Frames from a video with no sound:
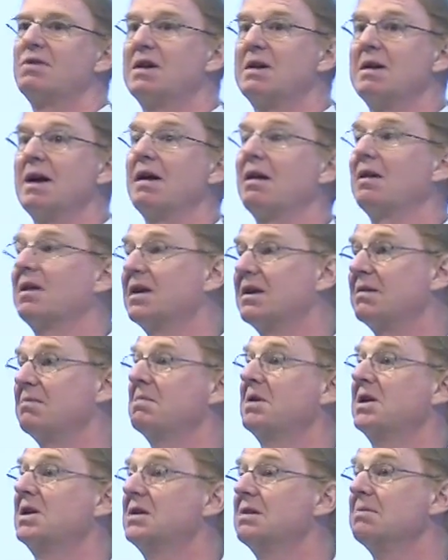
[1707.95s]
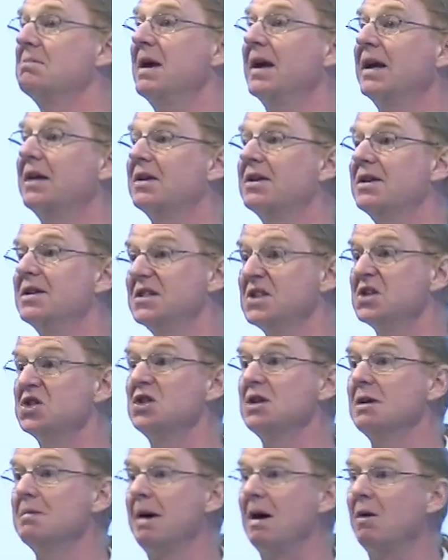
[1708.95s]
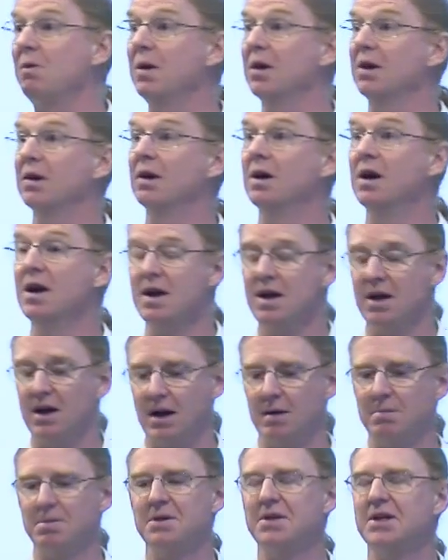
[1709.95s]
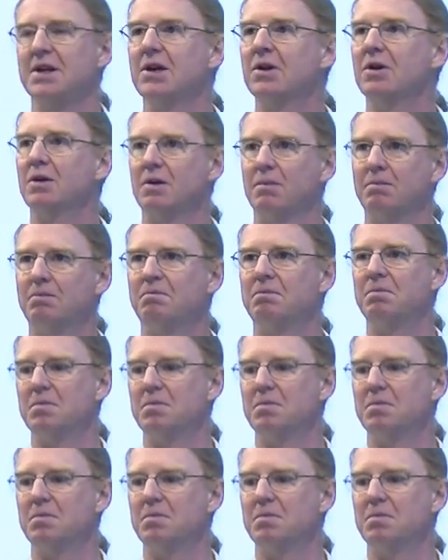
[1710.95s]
to make the decision about whether a particular